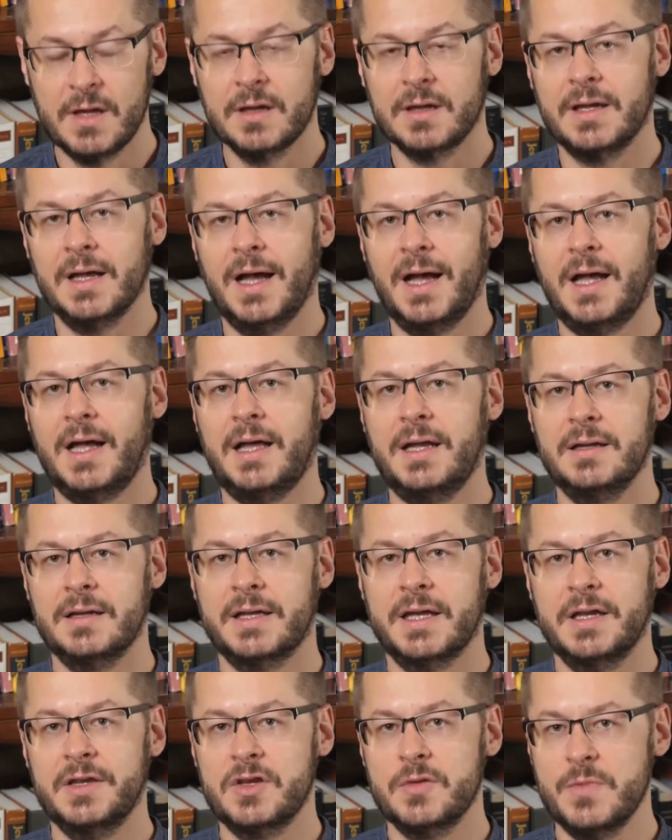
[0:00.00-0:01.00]
God
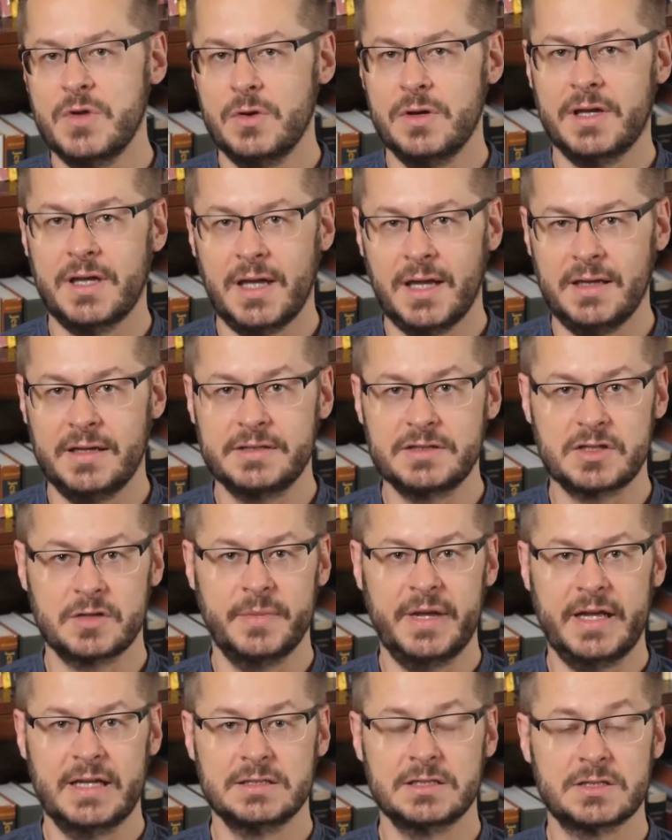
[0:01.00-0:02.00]
can communicate His
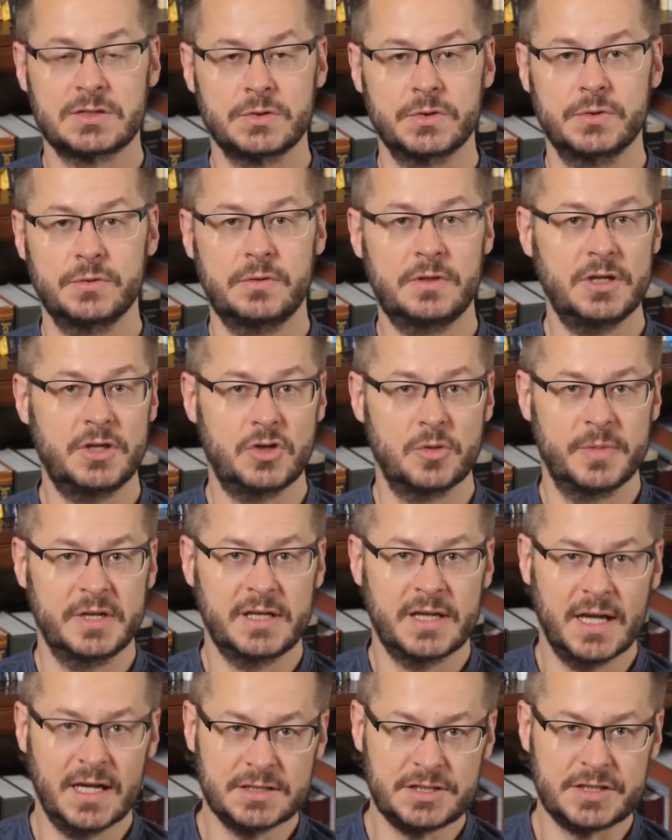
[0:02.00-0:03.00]
commands through the human
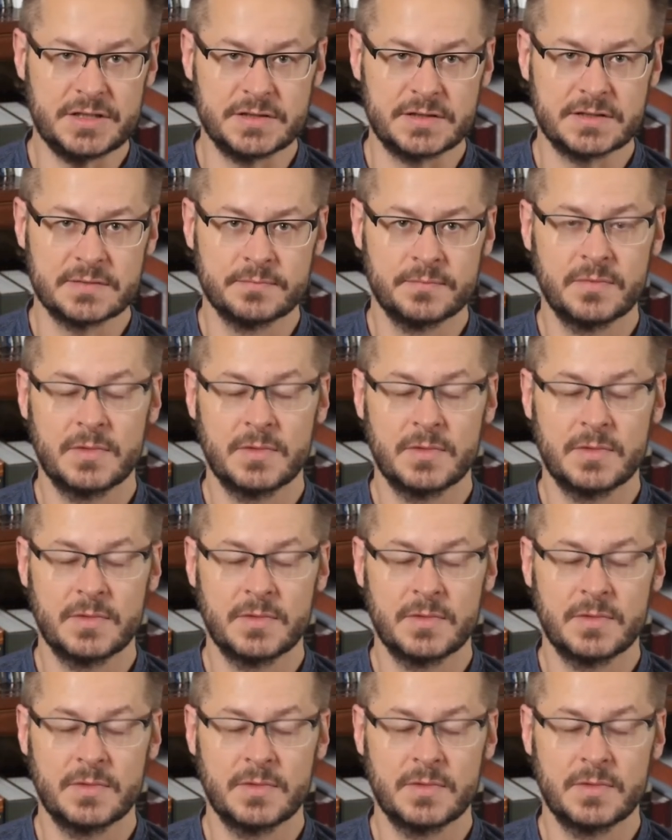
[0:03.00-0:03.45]
conscience.